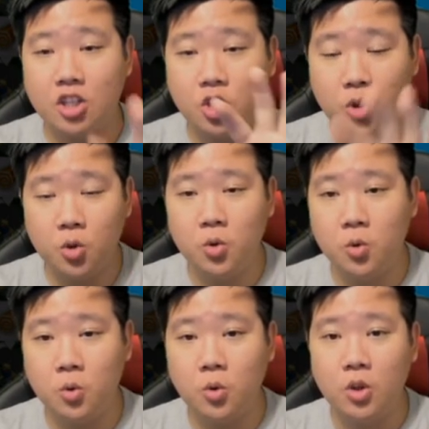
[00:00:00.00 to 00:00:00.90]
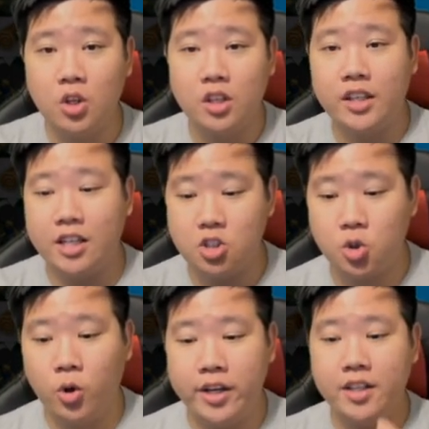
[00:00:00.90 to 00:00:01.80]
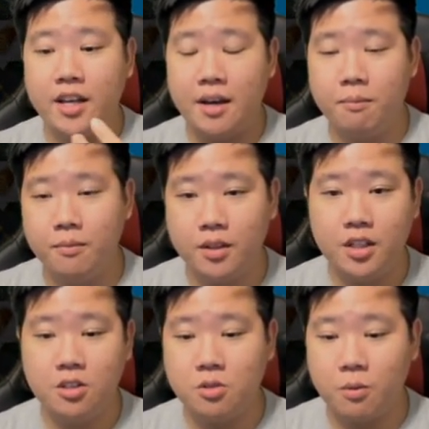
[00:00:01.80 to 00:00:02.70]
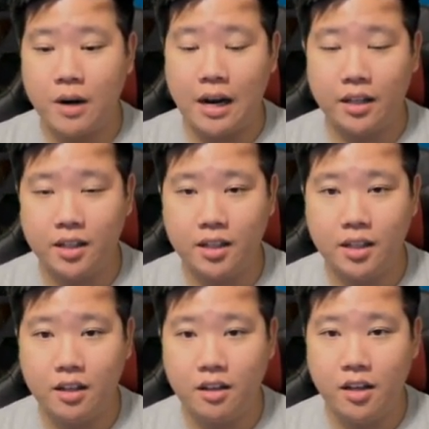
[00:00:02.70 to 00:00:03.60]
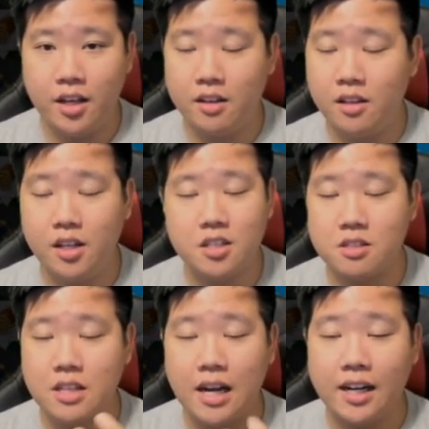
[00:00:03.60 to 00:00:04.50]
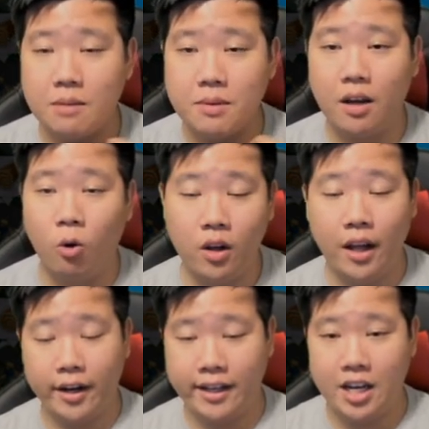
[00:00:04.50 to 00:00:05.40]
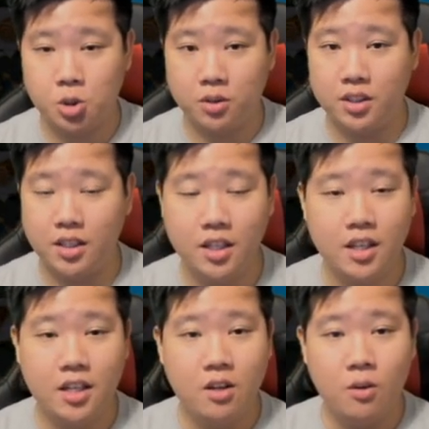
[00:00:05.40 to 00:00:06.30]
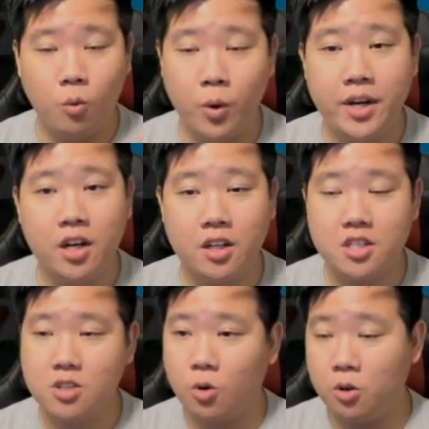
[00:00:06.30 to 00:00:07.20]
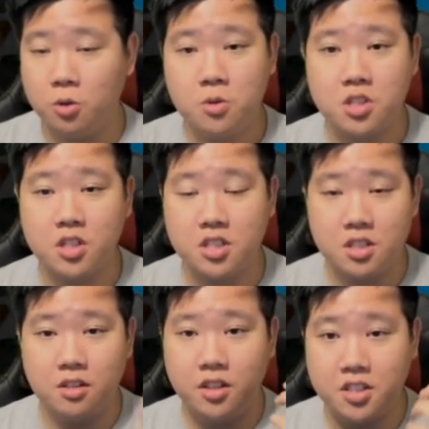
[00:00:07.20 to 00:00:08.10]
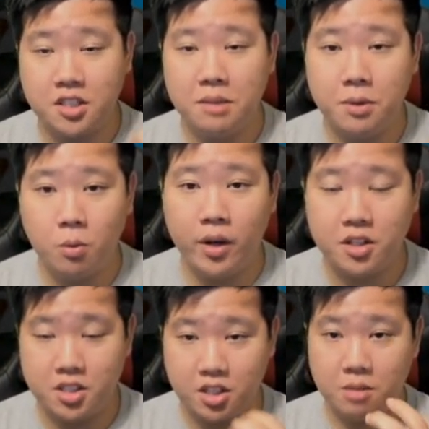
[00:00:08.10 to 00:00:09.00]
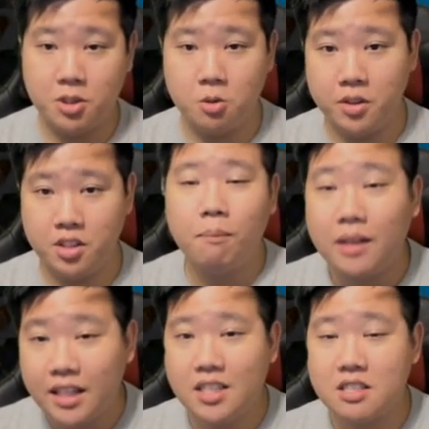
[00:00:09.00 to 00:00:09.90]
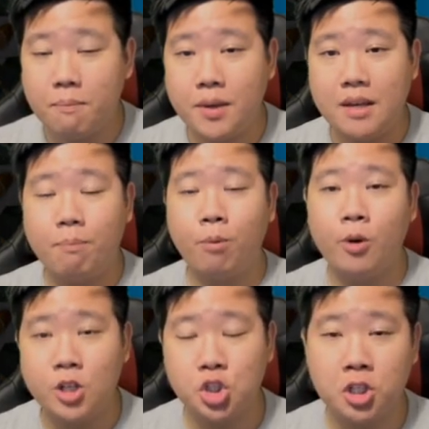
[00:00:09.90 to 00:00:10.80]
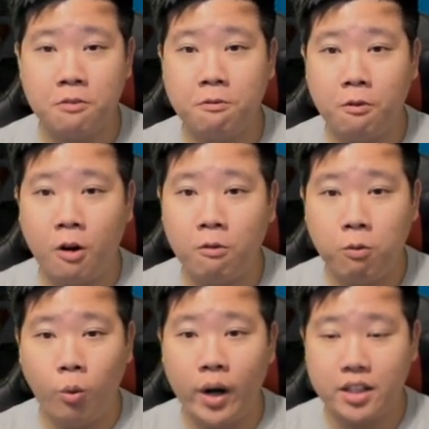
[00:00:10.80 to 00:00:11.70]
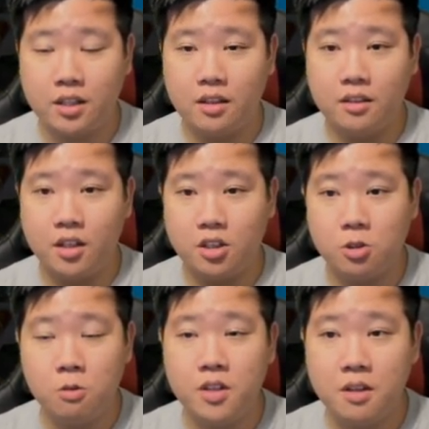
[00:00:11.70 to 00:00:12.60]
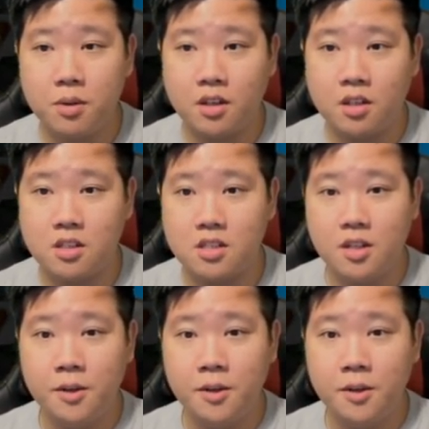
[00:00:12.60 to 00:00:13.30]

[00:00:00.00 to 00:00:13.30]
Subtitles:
you can join them into the rally and there's not going to be a whole lot of casualty. Winners or losers, there's going to be whales that are going to be doing this. Please be appreciative of what they're doing, because